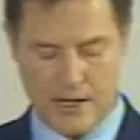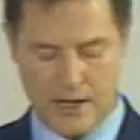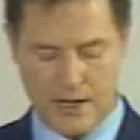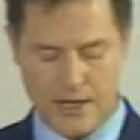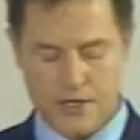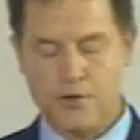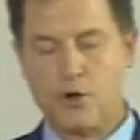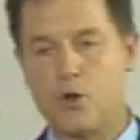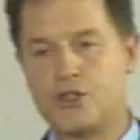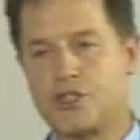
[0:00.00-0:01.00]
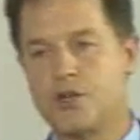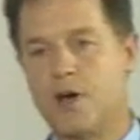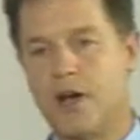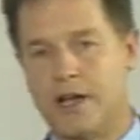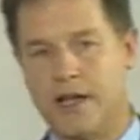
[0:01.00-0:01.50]
It is, of course,
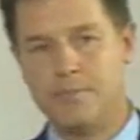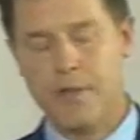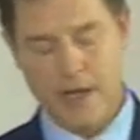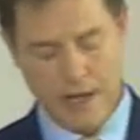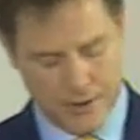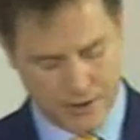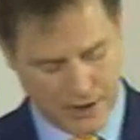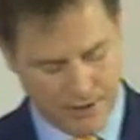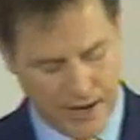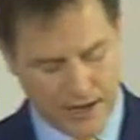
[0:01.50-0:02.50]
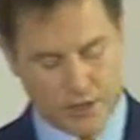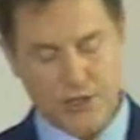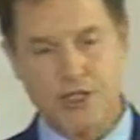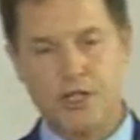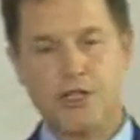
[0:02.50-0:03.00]
too early to give a
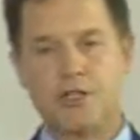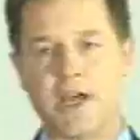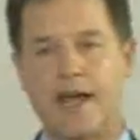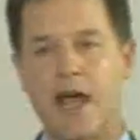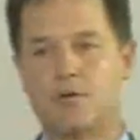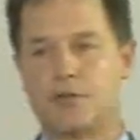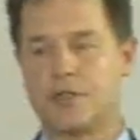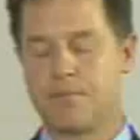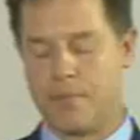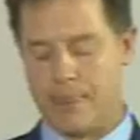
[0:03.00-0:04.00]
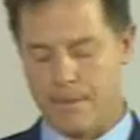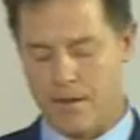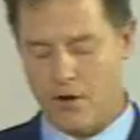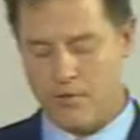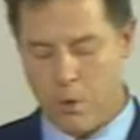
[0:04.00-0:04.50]
considered account
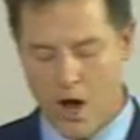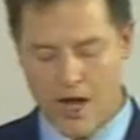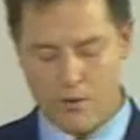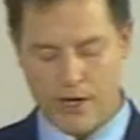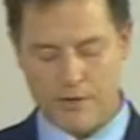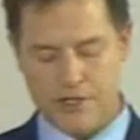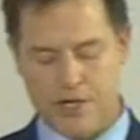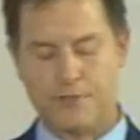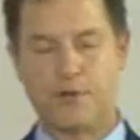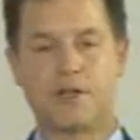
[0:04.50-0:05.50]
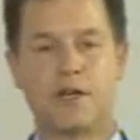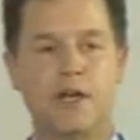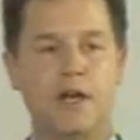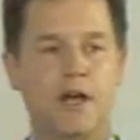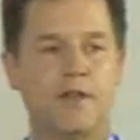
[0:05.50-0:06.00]
of why we have suffered
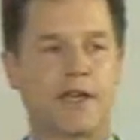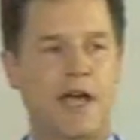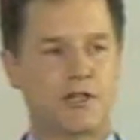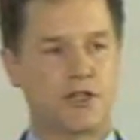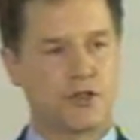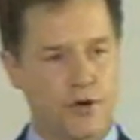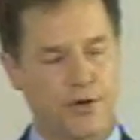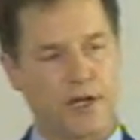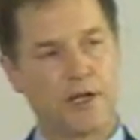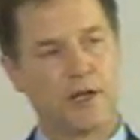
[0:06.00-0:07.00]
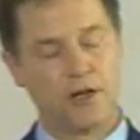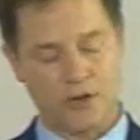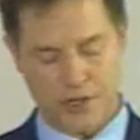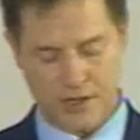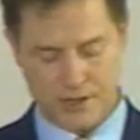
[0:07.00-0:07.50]
the catastrophic
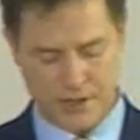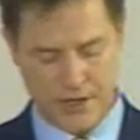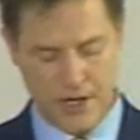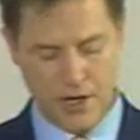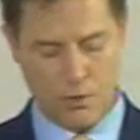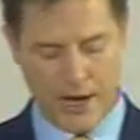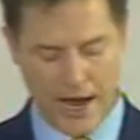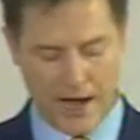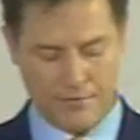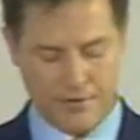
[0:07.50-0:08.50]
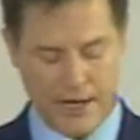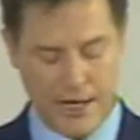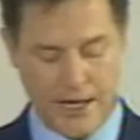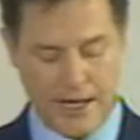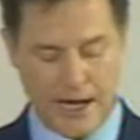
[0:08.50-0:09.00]
losses we have,
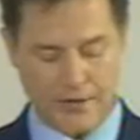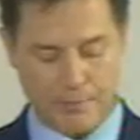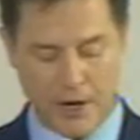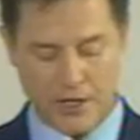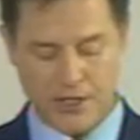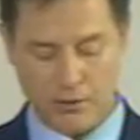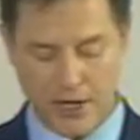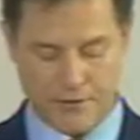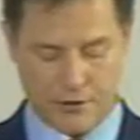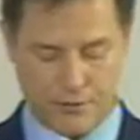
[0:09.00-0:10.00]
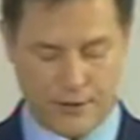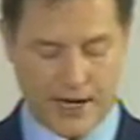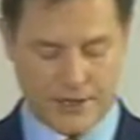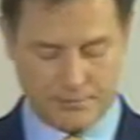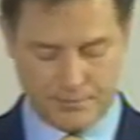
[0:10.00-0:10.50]
and the party will have to
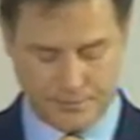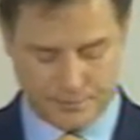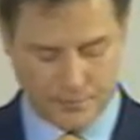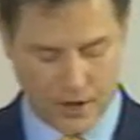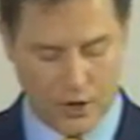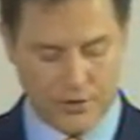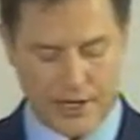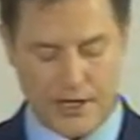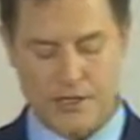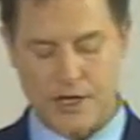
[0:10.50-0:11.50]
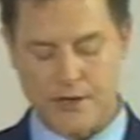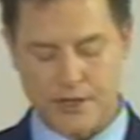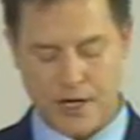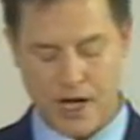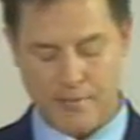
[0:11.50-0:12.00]
reflect on these in
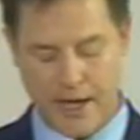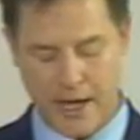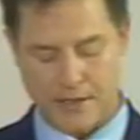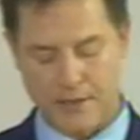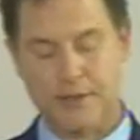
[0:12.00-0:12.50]
the time ahead.